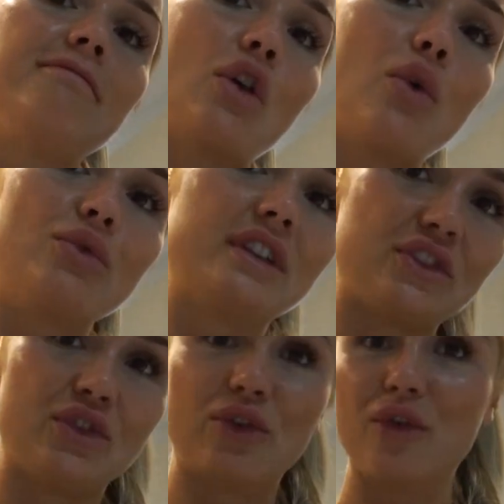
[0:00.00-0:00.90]
the whole
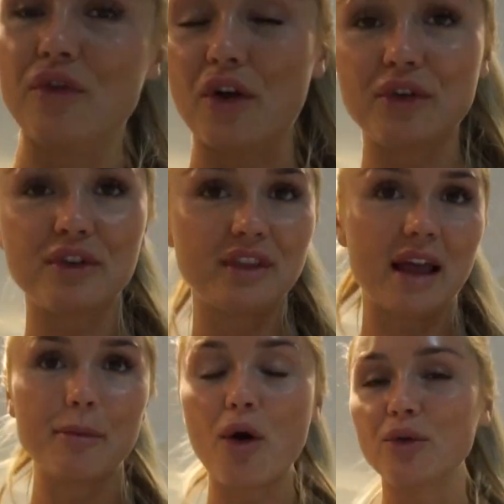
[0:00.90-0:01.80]
session or
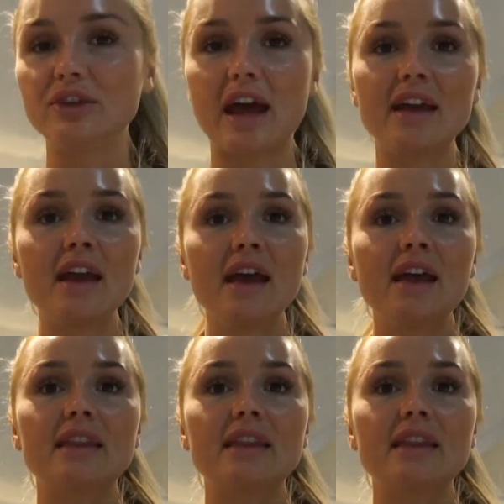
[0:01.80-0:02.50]
like the whole day.